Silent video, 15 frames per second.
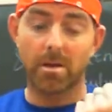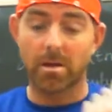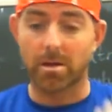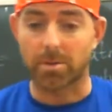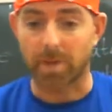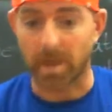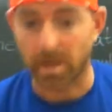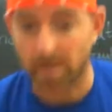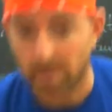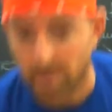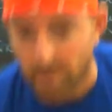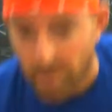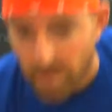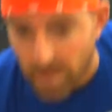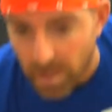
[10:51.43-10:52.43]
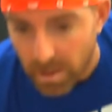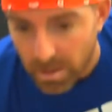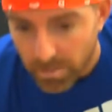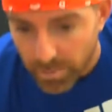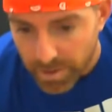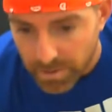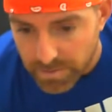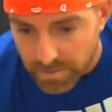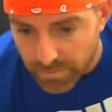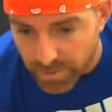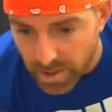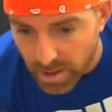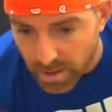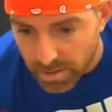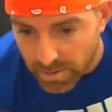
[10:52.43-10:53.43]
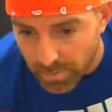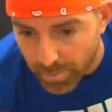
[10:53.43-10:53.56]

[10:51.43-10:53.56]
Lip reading: Okay, what else have we got?